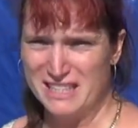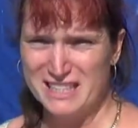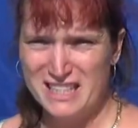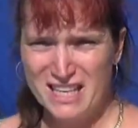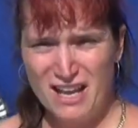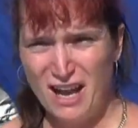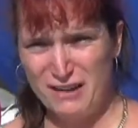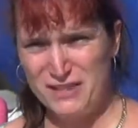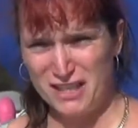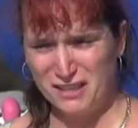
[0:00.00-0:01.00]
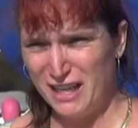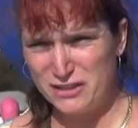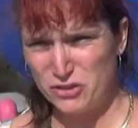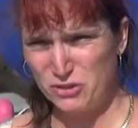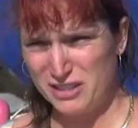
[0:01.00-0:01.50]
in. I've done
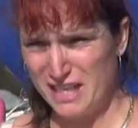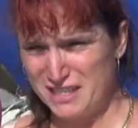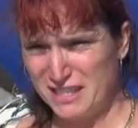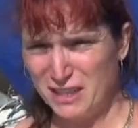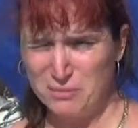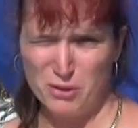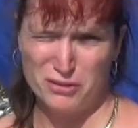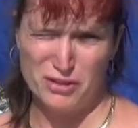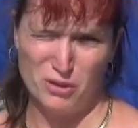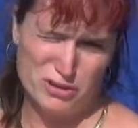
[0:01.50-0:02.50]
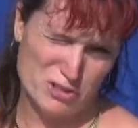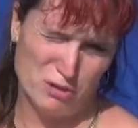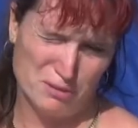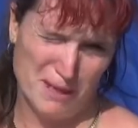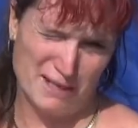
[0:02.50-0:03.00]
electrical testing on both the
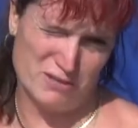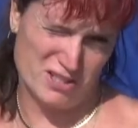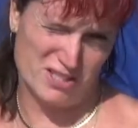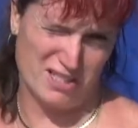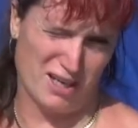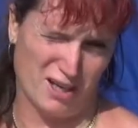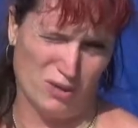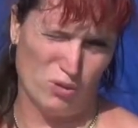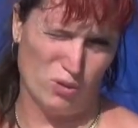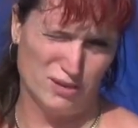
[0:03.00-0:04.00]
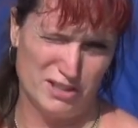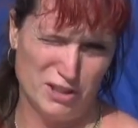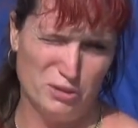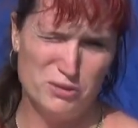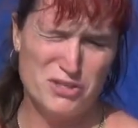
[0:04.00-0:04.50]
solar panels because they are old and
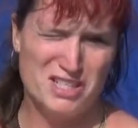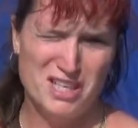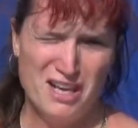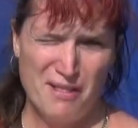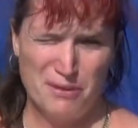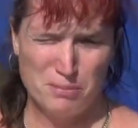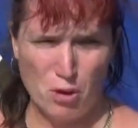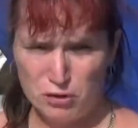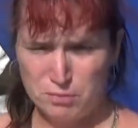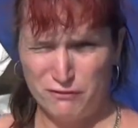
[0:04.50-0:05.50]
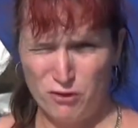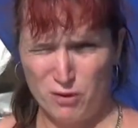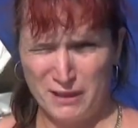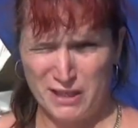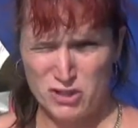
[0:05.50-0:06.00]
used. They're both
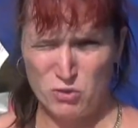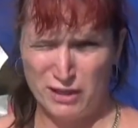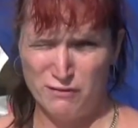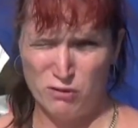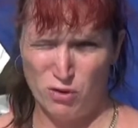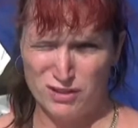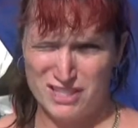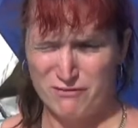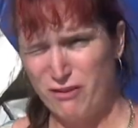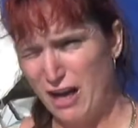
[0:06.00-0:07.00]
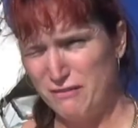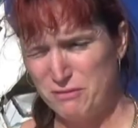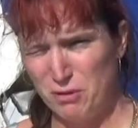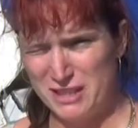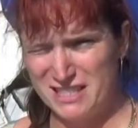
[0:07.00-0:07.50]
performing at 20 volts,
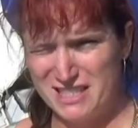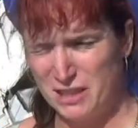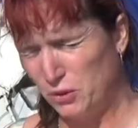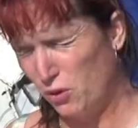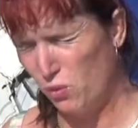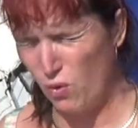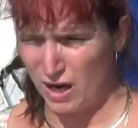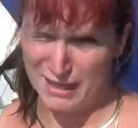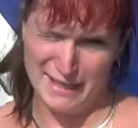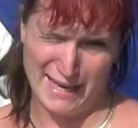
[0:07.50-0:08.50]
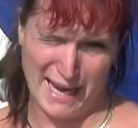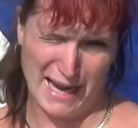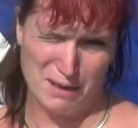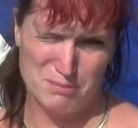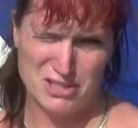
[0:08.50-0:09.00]
5.01
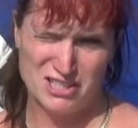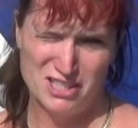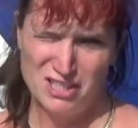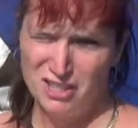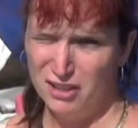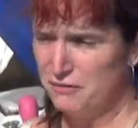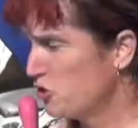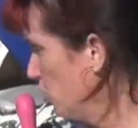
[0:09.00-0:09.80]
amps of